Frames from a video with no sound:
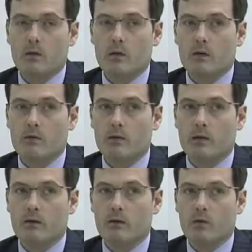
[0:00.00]
You know,
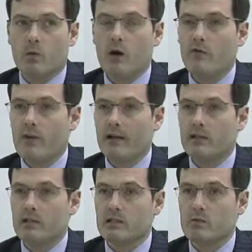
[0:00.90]
the wealth
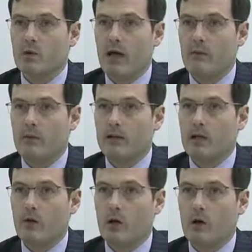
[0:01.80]
managers will happily
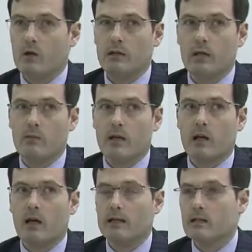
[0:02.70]
go along and help their
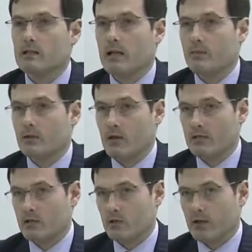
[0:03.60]
client to set up a
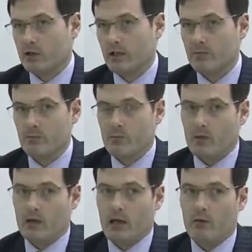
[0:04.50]
trust structure,
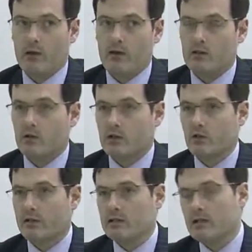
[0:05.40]
and when the
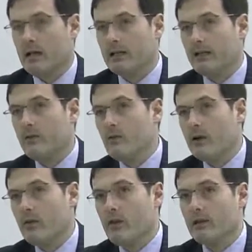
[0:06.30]
structuring is done,
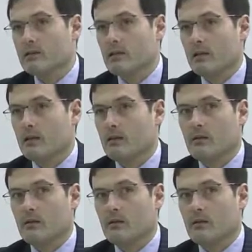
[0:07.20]
everybody thinks that